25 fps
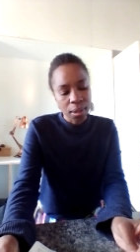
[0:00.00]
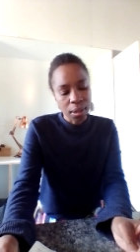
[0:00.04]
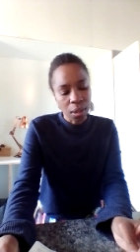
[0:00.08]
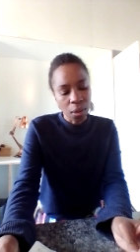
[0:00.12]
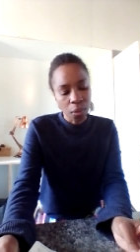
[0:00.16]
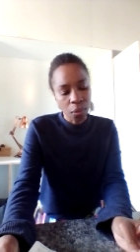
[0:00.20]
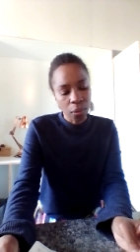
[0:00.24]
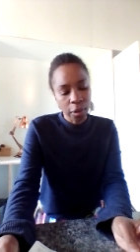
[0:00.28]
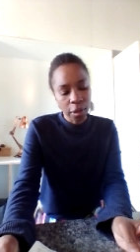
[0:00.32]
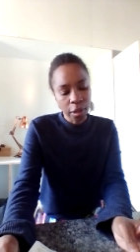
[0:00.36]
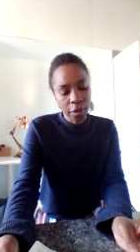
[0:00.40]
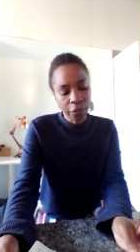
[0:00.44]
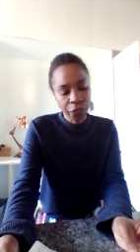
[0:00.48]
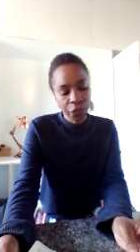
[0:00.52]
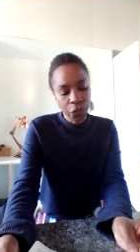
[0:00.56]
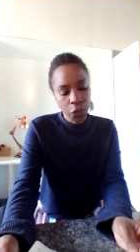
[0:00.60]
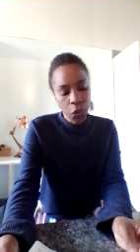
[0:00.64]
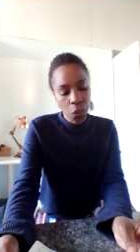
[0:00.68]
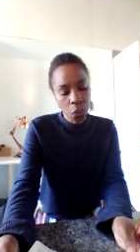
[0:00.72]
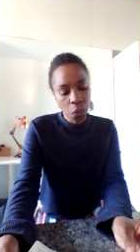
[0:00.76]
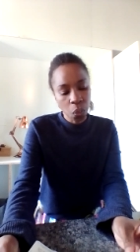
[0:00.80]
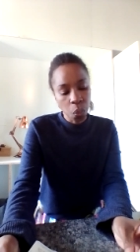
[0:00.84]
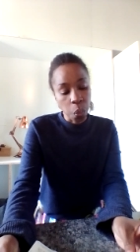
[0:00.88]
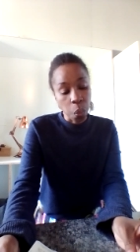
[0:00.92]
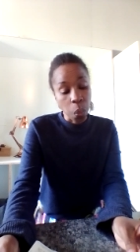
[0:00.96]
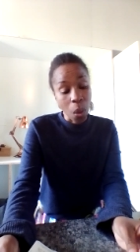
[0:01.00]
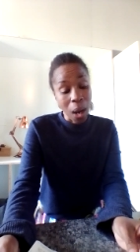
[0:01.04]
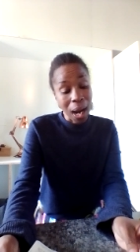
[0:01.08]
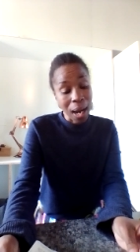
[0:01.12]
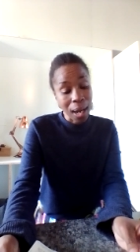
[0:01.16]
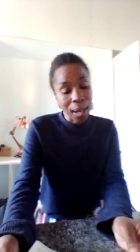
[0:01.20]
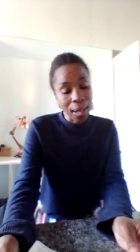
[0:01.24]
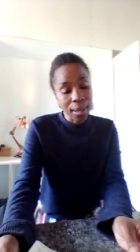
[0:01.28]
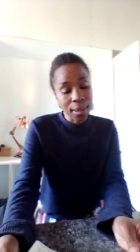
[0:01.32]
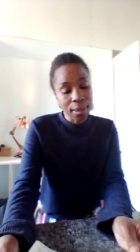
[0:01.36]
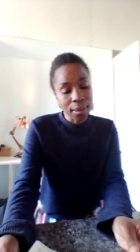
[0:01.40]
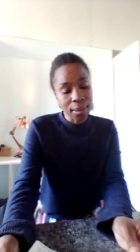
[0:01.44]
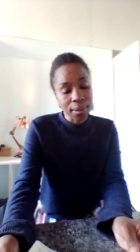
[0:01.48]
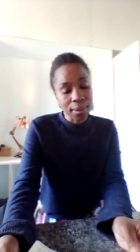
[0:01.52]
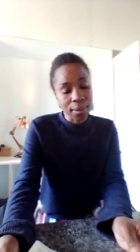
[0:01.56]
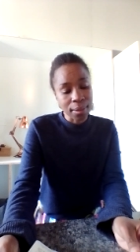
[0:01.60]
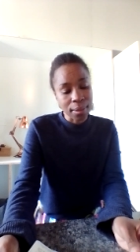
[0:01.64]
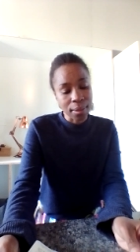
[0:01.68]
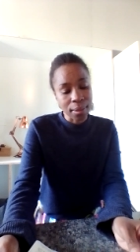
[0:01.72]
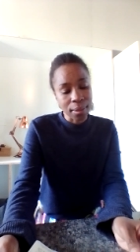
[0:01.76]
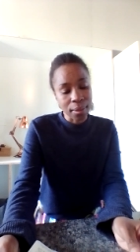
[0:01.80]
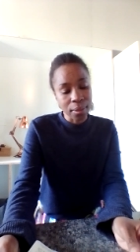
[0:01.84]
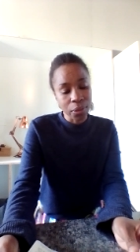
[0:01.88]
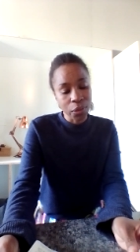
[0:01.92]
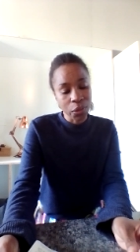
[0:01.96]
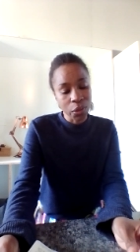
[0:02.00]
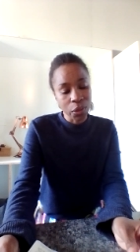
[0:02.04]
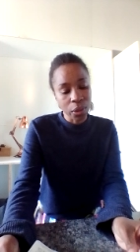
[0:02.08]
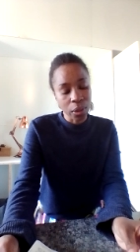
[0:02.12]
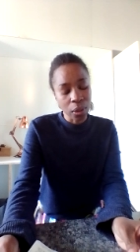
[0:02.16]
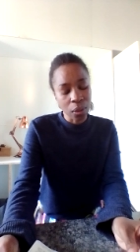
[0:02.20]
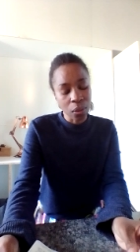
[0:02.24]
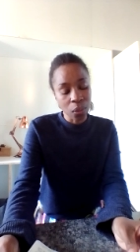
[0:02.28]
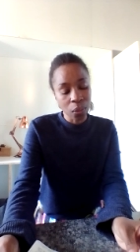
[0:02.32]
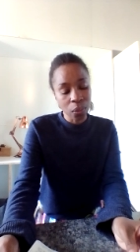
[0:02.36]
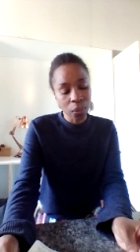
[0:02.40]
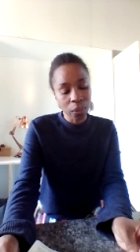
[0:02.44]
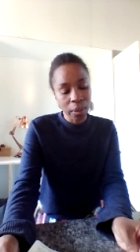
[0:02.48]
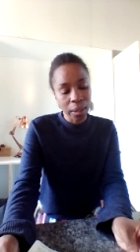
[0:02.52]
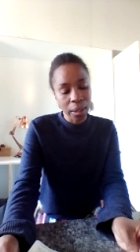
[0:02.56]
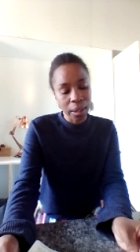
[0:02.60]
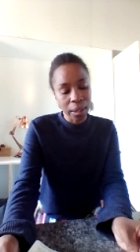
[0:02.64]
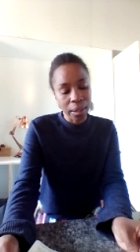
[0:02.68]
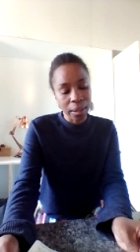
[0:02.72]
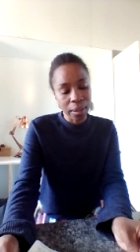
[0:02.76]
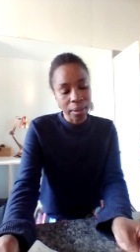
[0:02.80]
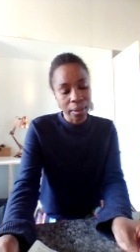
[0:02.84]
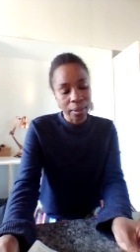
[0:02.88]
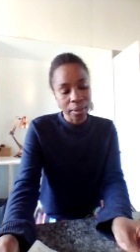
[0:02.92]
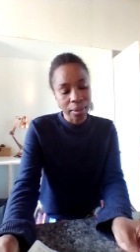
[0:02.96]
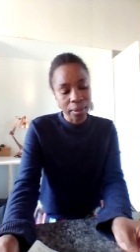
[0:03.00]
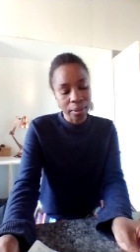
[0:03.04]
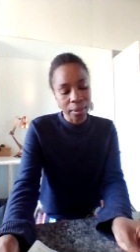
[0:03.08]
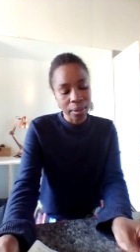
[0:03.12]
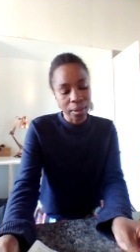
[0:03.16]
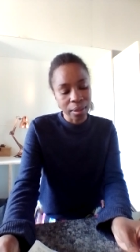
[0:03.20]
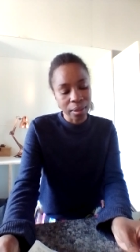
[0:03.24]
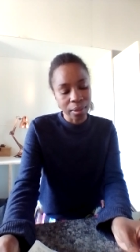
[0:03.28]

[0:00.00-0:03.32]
so if you wise, and